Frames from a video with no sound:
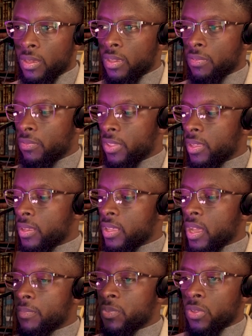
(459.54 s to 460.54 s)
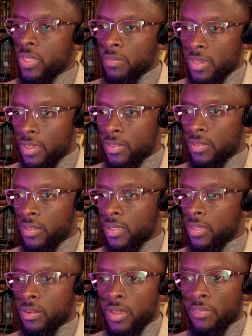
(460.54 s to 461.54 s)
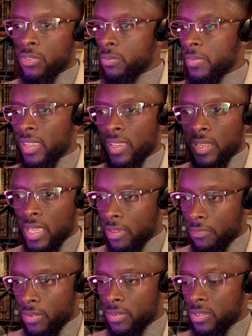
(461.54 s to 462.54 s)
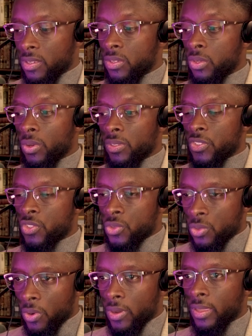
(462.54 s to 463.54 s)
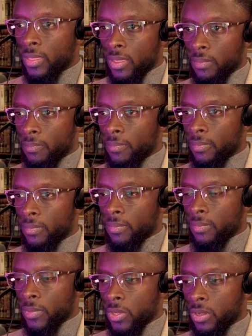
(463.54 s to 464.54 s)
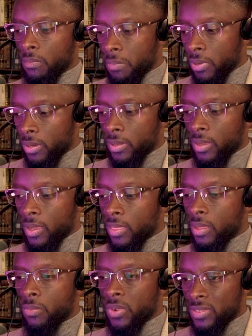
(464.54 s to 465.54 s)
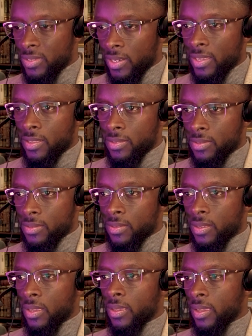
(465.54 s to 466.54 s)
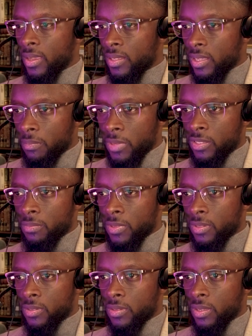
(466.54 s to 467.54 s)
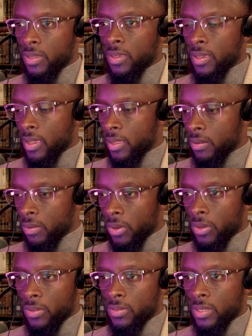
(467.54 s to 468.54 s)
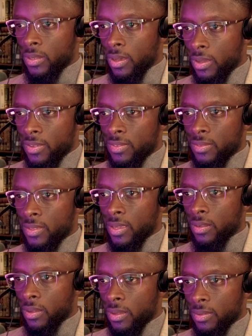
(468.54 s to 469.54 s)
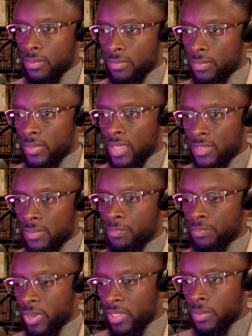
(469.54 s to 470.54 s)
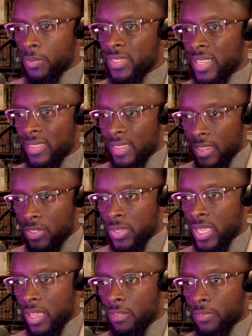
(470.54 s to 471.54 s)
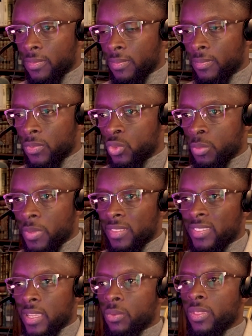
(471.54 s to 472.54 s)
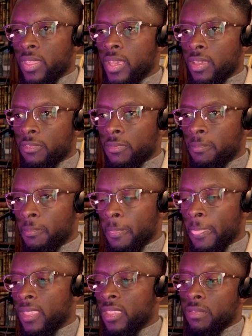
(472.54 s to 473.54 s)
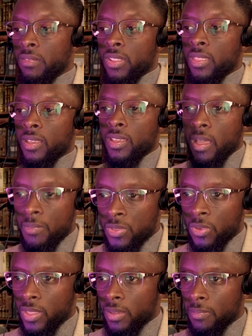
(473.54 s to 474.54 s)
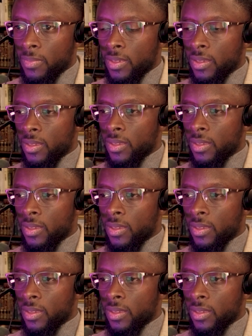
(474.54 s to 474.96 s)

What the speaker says: If everything comes to them easily, they don't have to make any effort, you're destroying them. You're not building in them resilience and commitment and loyalty and honesty and these principles that they need to have to maintain what they have. If everything comes to them,